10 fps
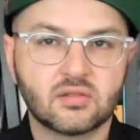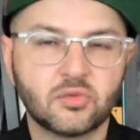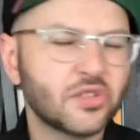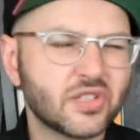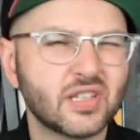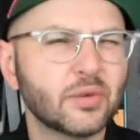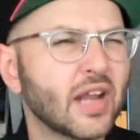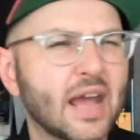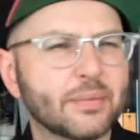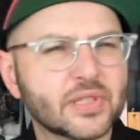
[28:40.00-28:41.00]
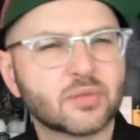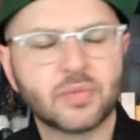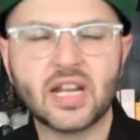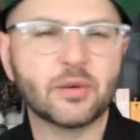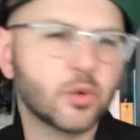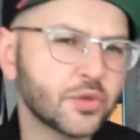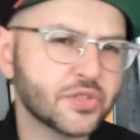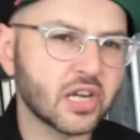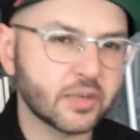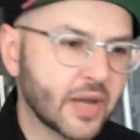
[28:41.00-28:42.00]
we'll see what happens. But anyway, we'll
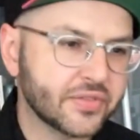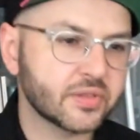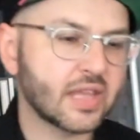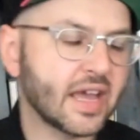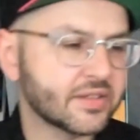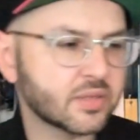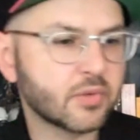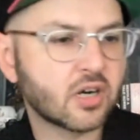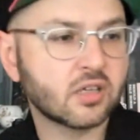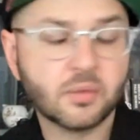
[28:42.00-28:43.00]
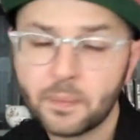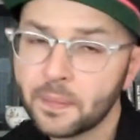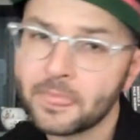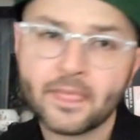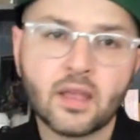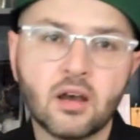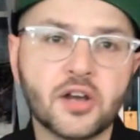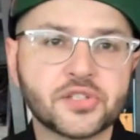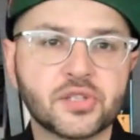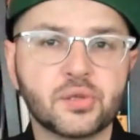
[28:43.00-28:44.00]
talk about that tomorrow.
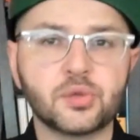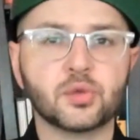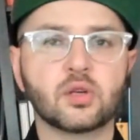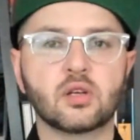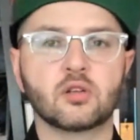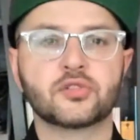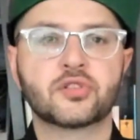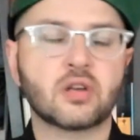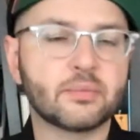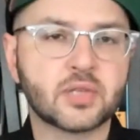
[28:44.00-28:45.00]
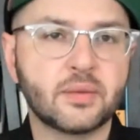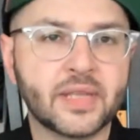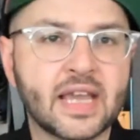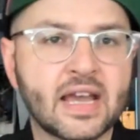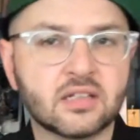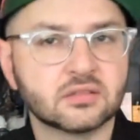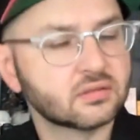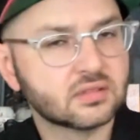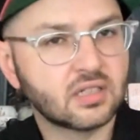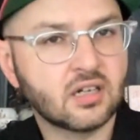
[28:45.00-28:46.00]
Also Trump coming out
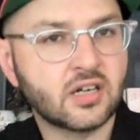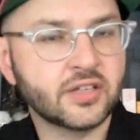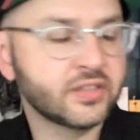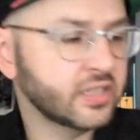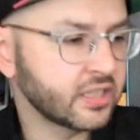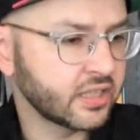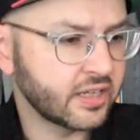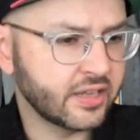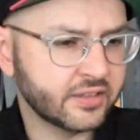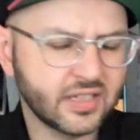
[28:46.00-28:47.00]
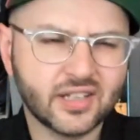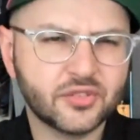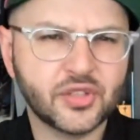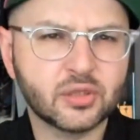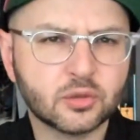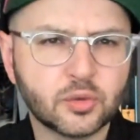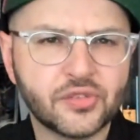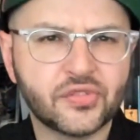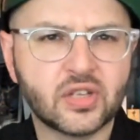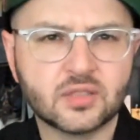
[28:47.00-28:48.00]
on the interview
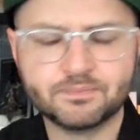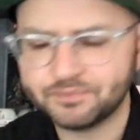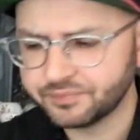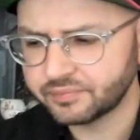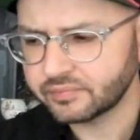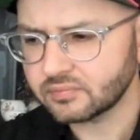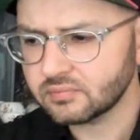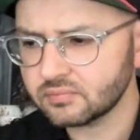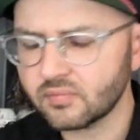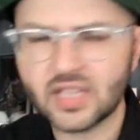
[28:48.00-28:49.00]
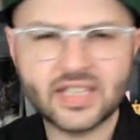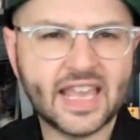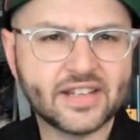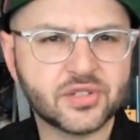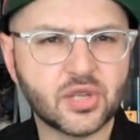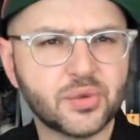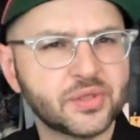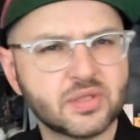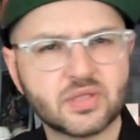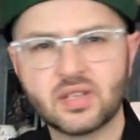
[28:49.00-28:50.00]
with Candace
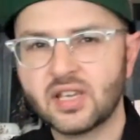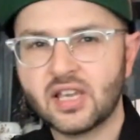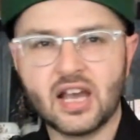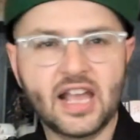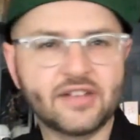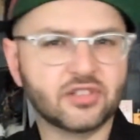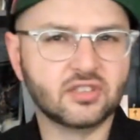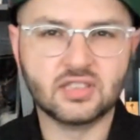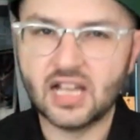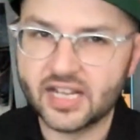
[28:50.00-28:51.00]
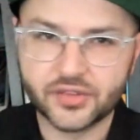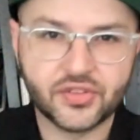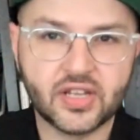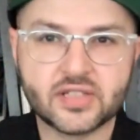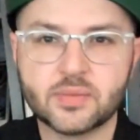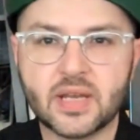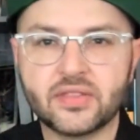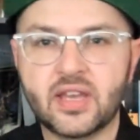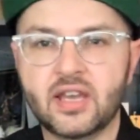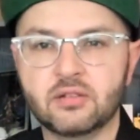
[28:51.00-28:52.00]
Owens. I have a lot of thoughts
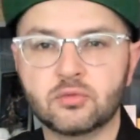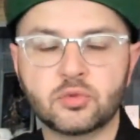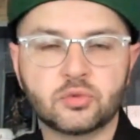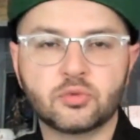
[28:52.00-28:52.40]
about that.